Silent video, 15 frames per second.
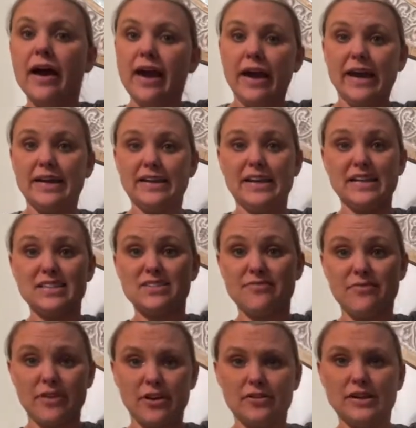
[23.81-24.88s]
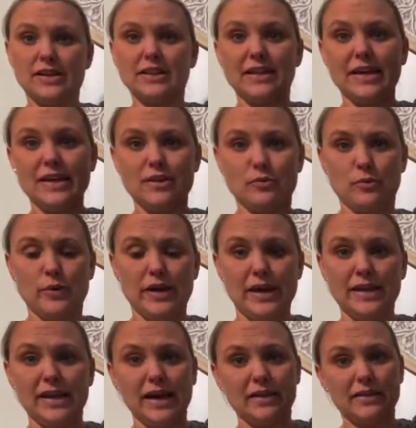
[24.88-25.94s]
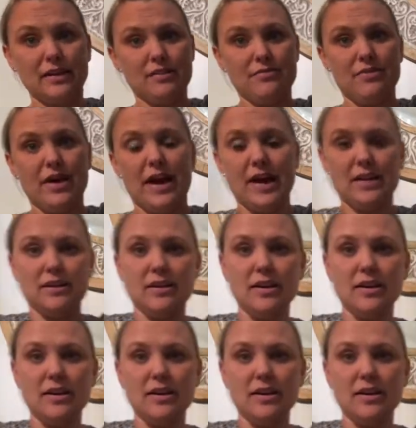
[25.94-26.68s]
And it's very lightweight. I love that.